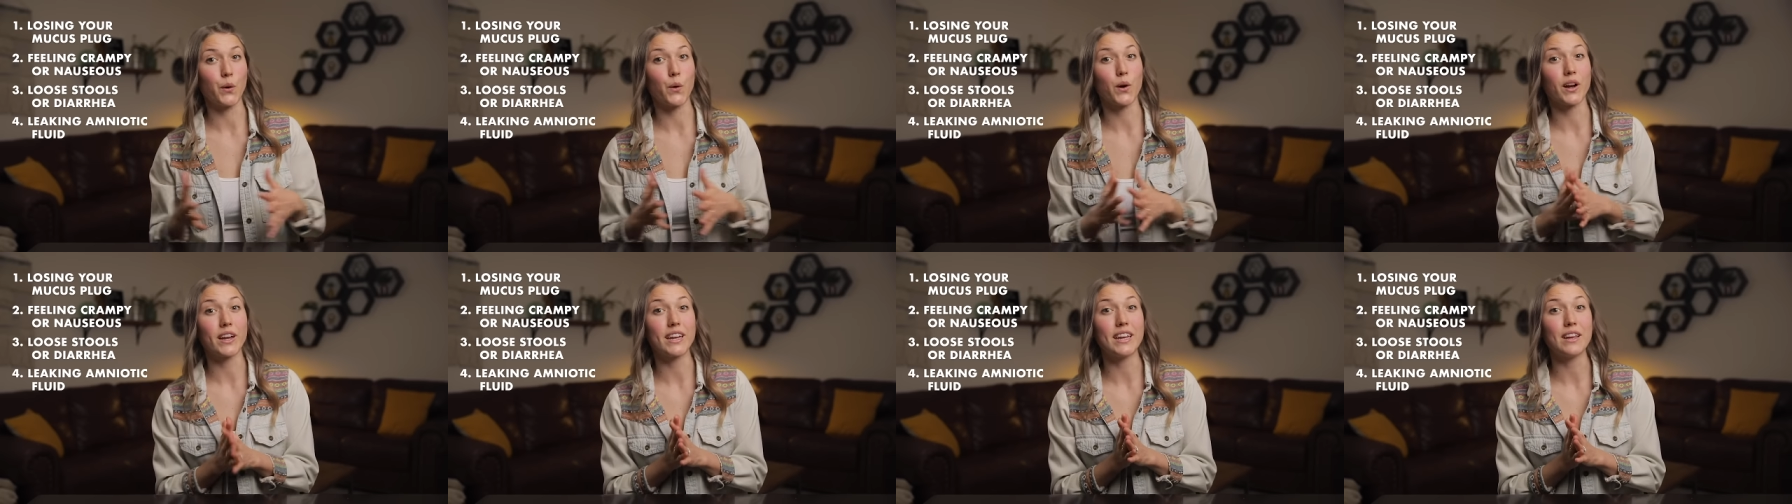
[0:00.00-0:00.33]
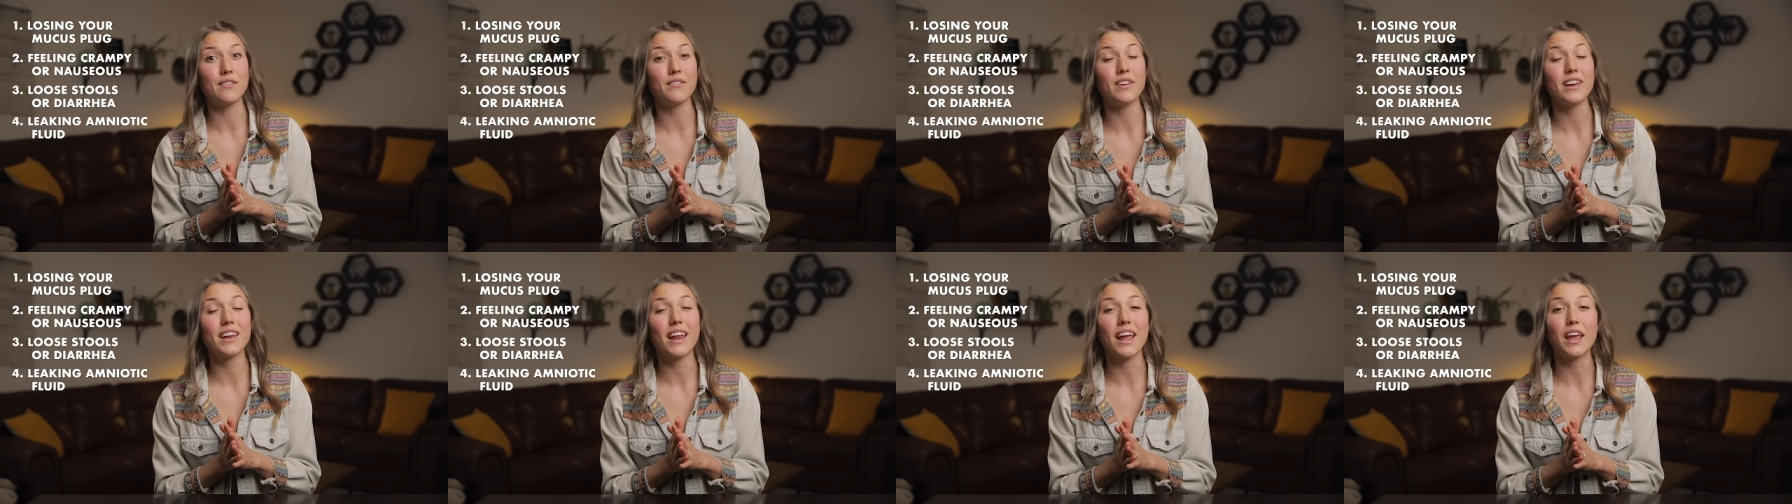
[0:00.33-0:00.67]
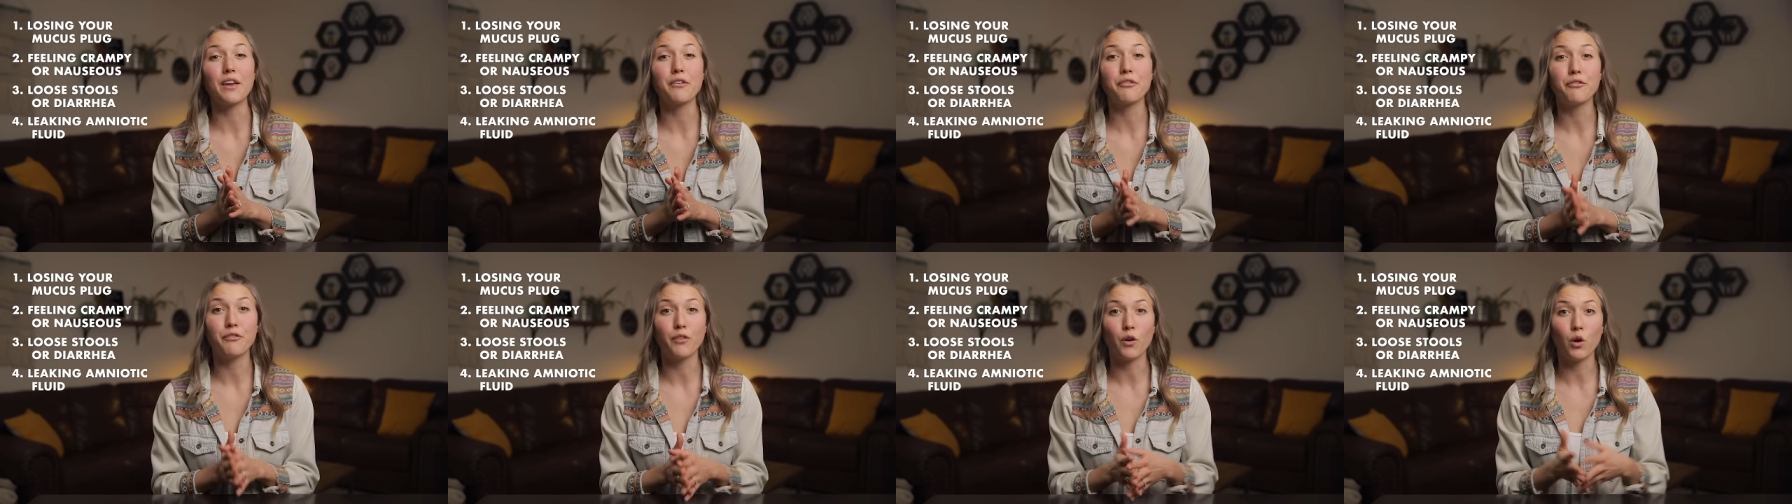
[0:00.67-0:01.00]
or even a
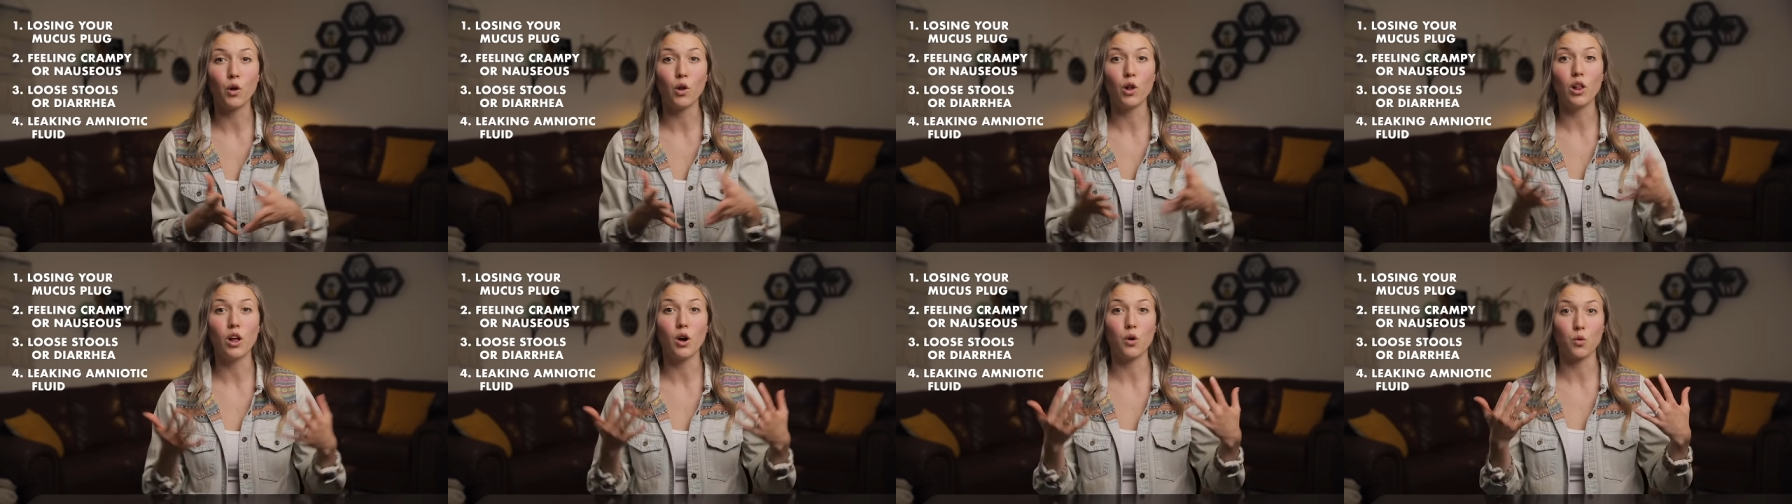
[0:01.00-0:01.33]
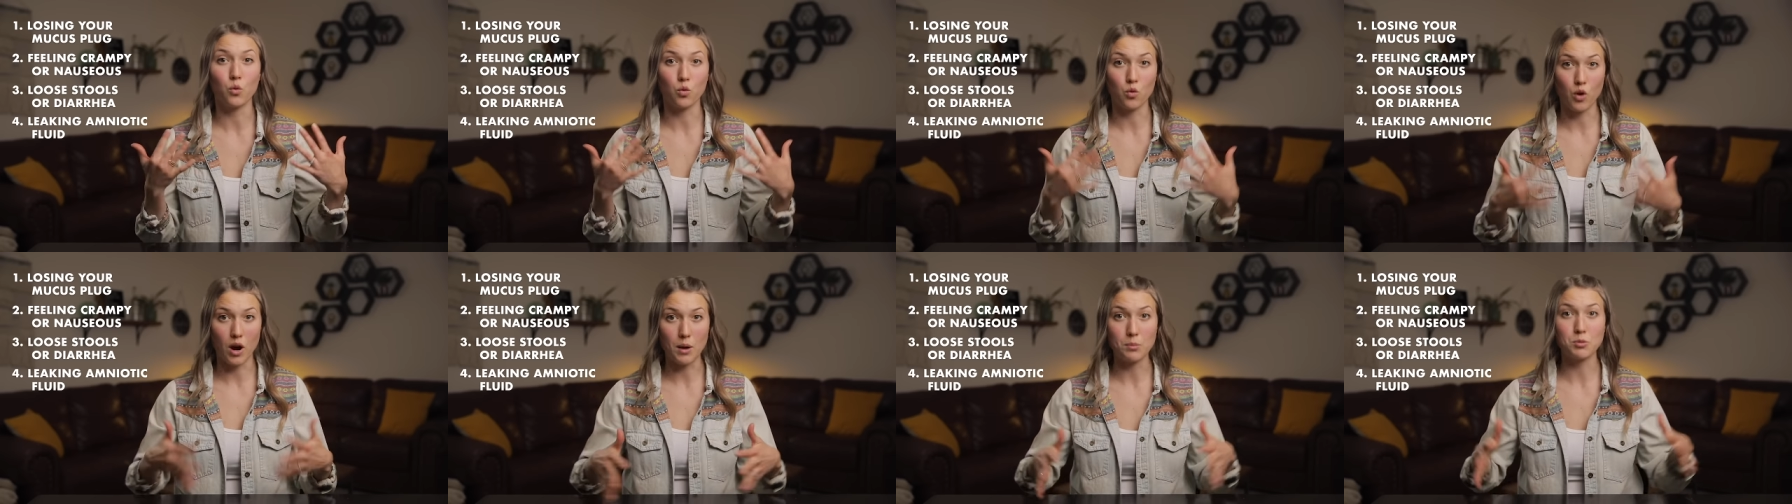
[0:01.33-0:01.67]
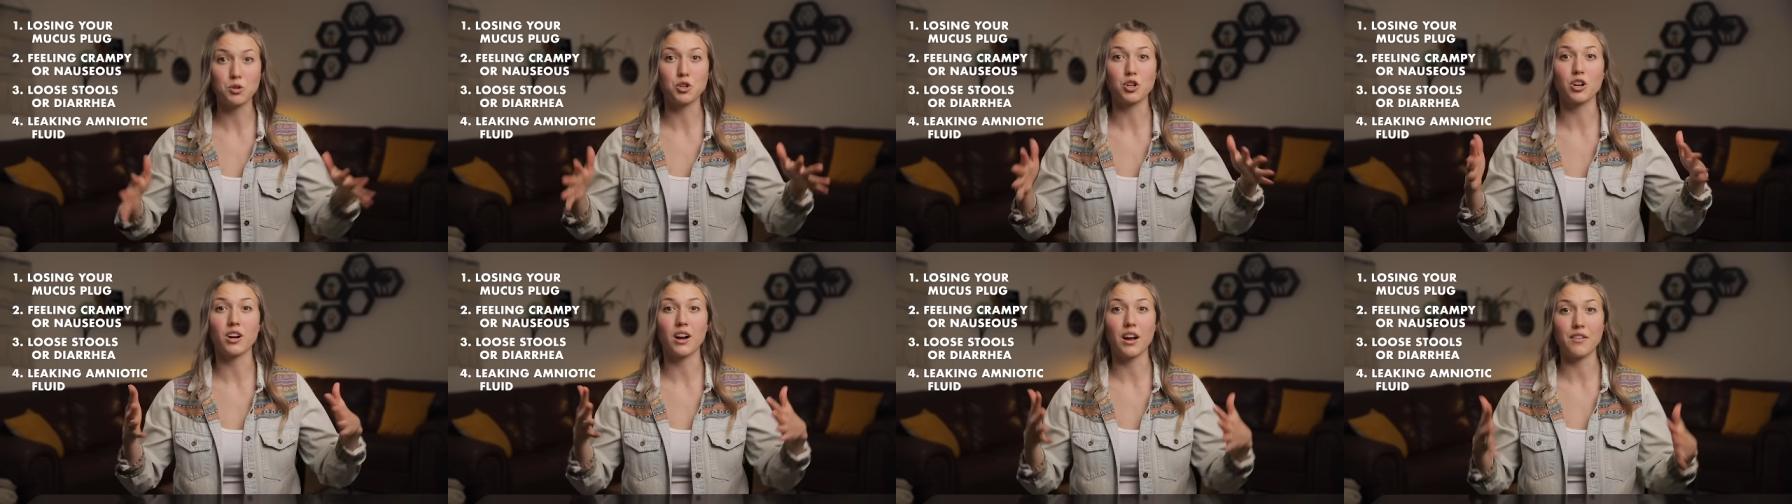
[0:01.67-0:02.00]
full
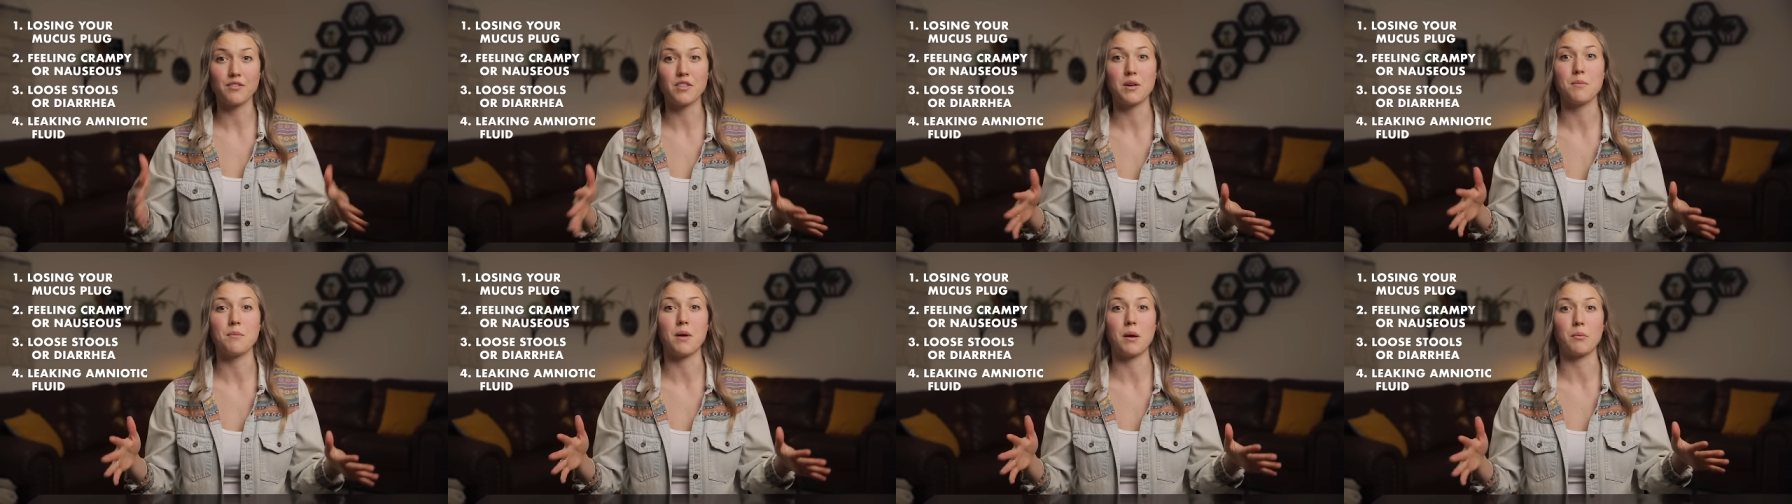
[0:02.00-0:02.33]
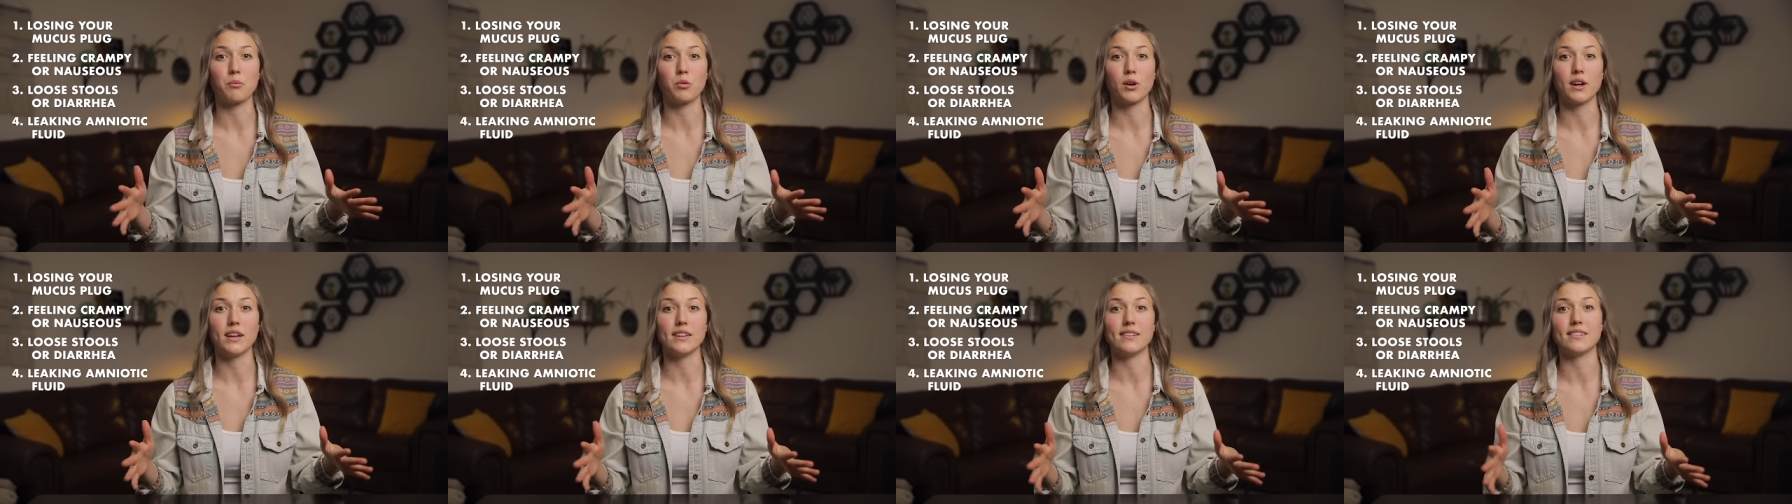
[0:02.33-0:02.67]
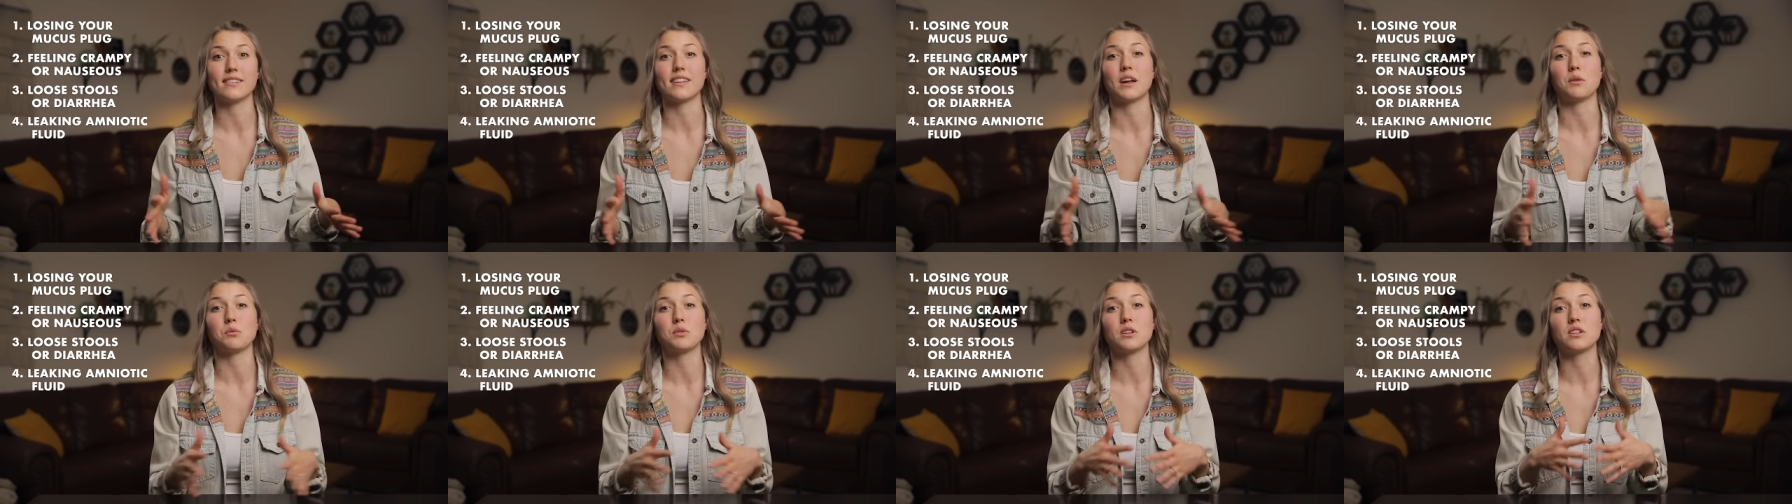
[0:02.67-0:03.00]
rupture of the membranes
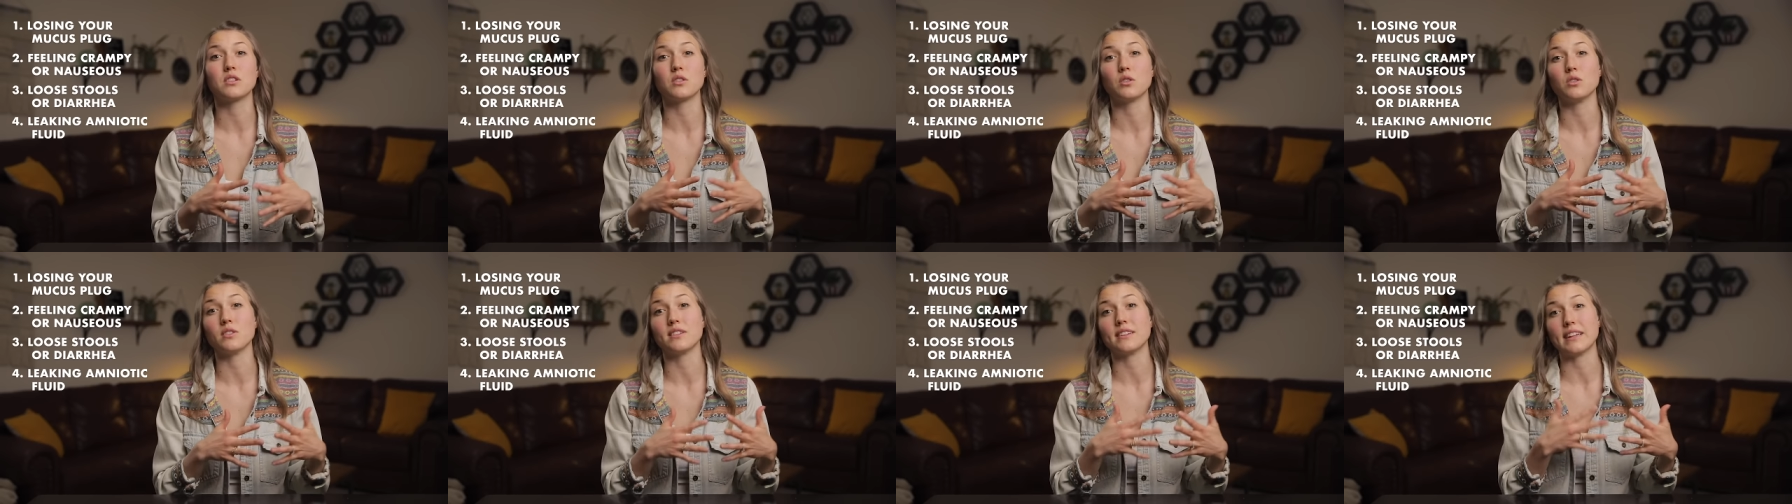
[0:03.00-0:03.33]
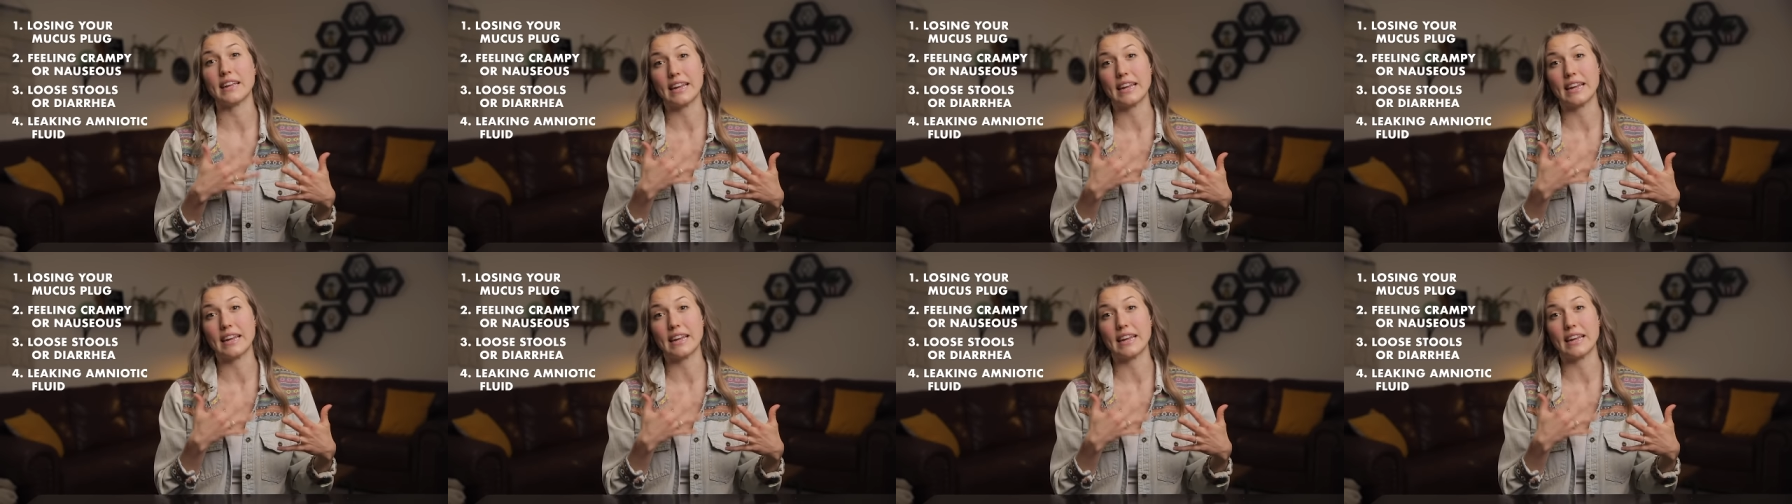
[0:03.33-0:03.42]
that results